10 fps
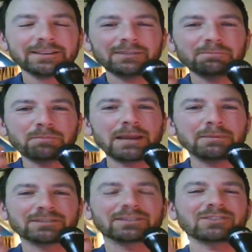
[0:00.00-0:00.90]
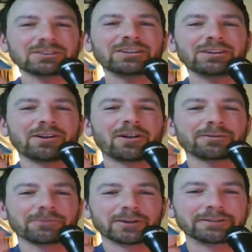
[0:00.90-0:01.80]
This baby is a $600
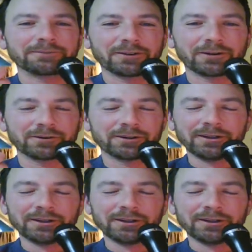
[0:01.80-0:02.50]
freaking phone,